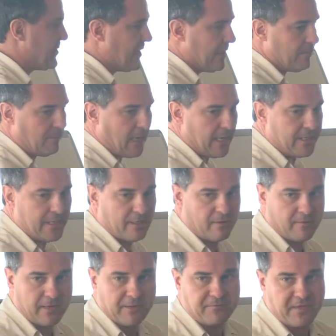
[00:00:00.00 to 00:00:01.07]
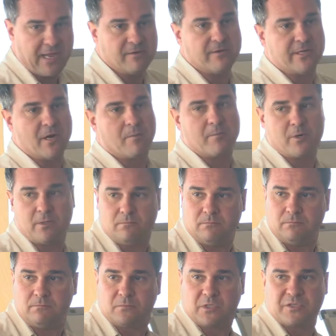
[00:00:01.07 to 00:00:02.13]
diem idea on a daily number.
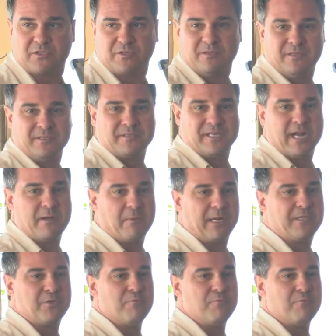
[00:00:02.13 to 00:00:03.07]
Did anybody